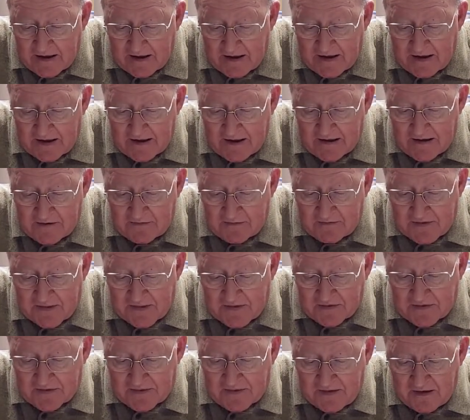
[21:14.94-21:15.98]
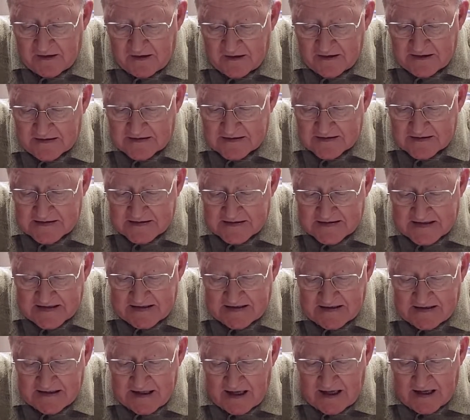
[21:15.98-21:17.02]
that did
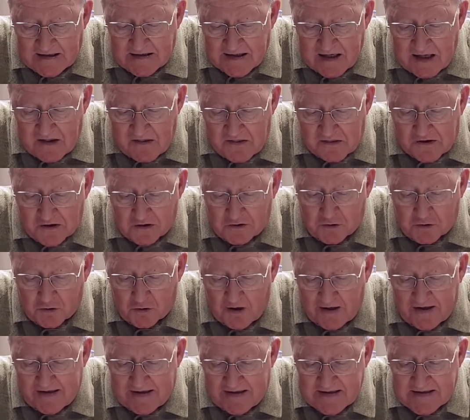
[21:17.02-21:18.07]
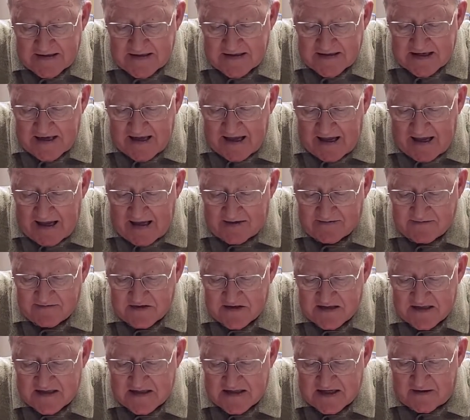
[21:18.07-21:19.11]
not the Christ have
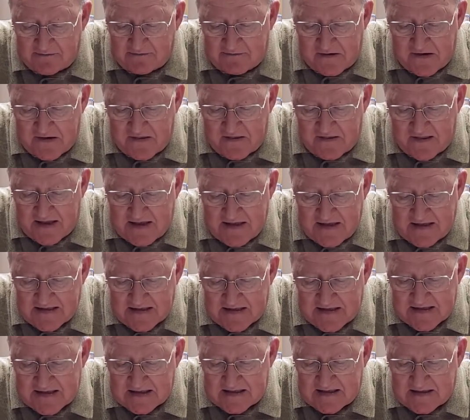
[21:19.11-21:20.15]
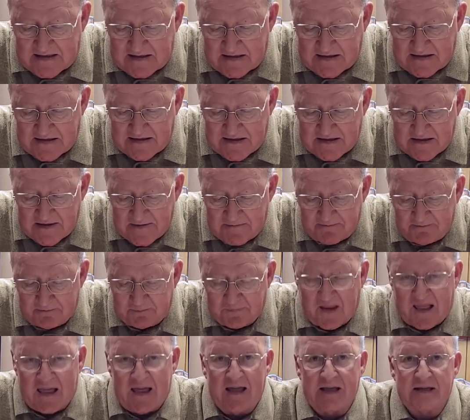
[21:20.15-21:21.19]
to suffer these things
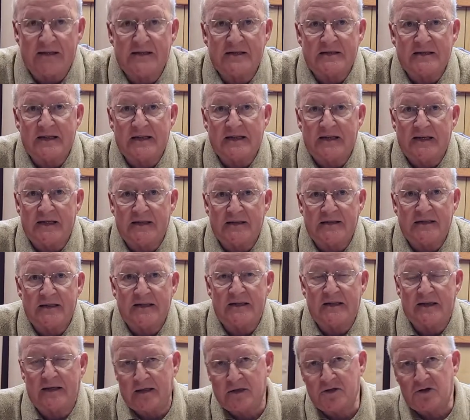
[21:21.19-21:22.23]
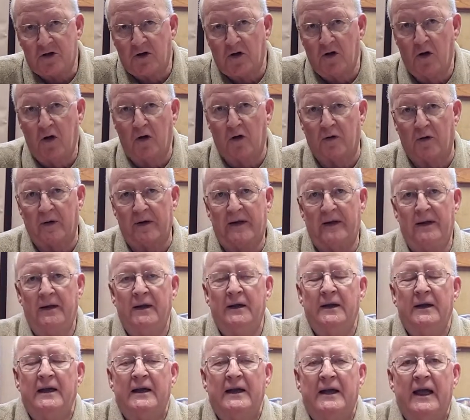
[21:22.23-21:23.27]
and to enter his glory?
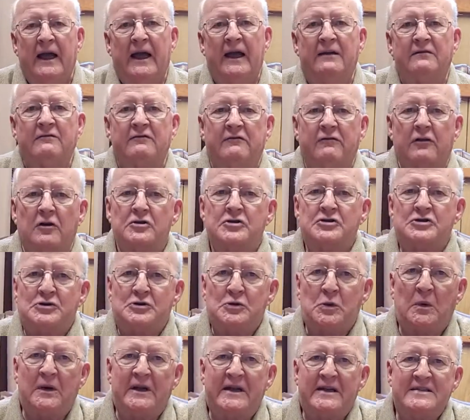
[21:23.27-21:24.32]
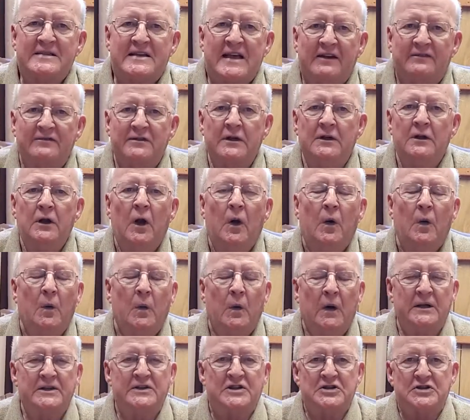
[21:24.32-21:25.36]
And verse 27,
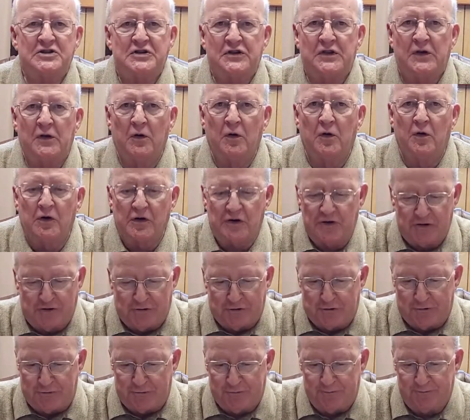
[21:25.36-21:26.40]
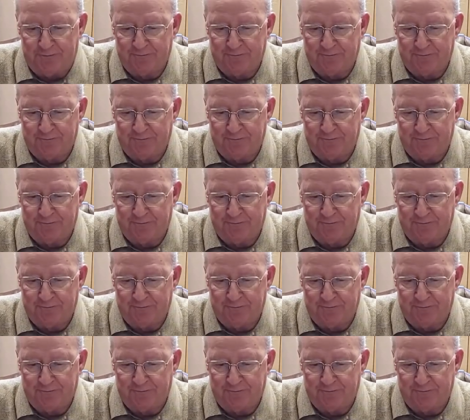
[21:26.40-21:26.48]
what does the Lord do?